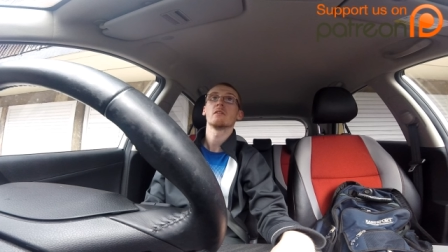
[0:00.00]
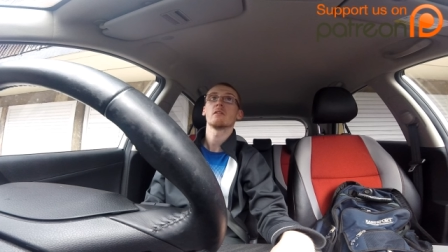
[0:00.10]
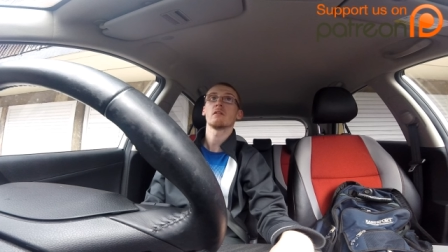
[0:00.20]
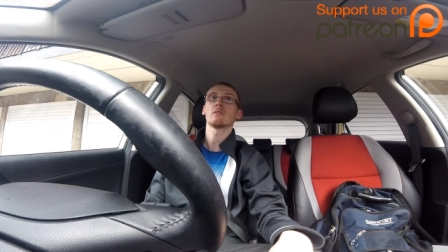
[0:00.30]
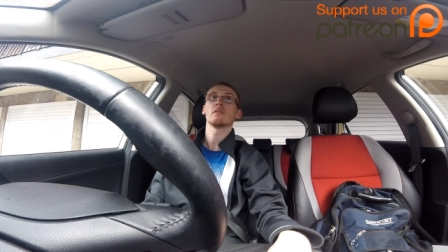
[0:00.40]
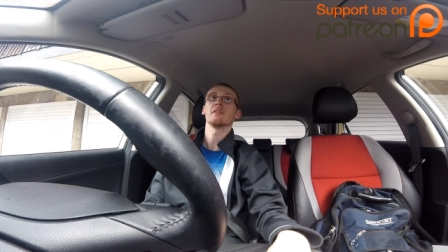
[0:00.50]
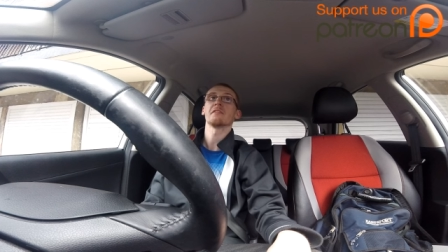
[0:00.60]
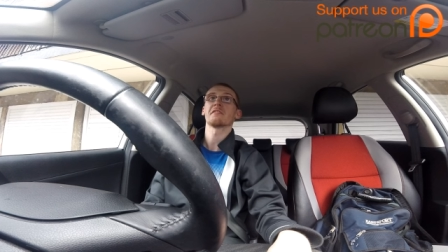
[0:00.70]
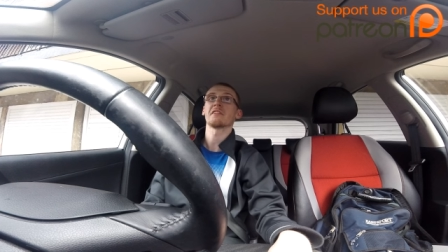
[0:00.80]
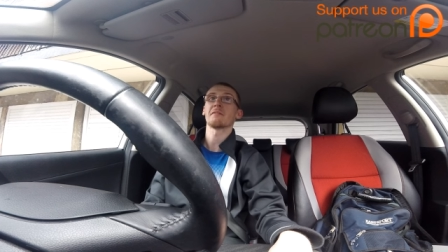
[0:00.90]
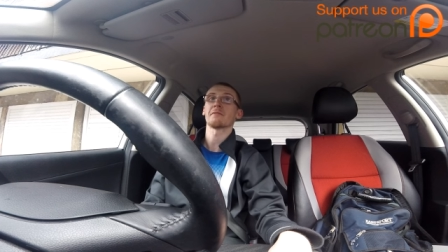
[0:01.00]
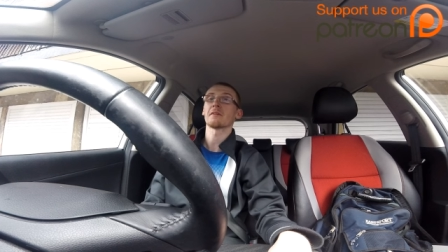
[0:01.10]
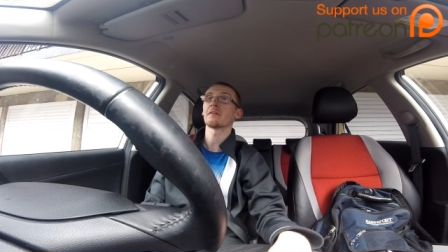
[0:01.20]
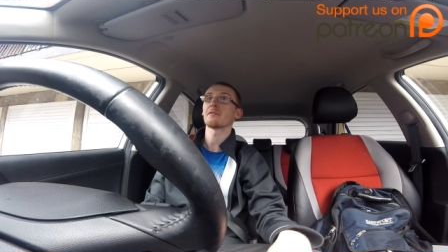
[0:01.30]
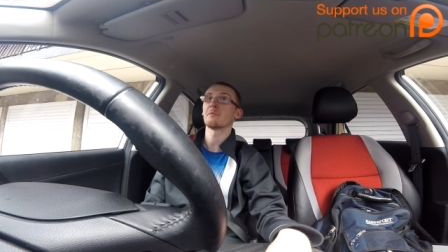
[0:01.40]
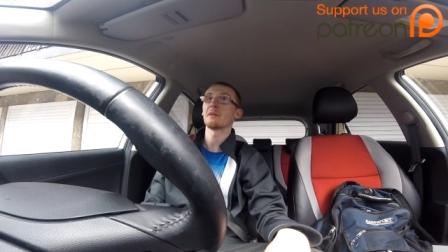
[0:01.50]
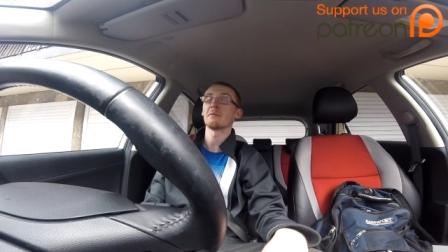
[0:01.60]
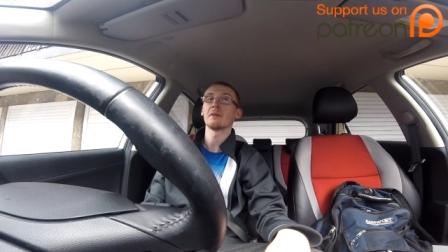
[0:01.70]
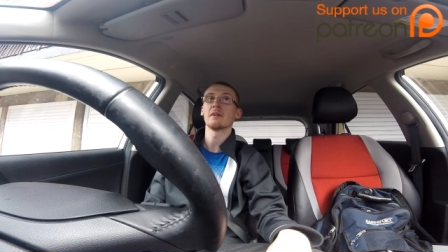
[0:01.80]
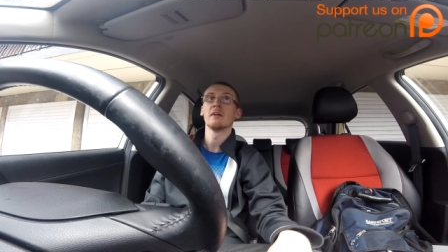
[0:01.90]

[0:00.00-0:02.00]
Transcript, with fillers: a lot dirtier than Stefan gets them anyway.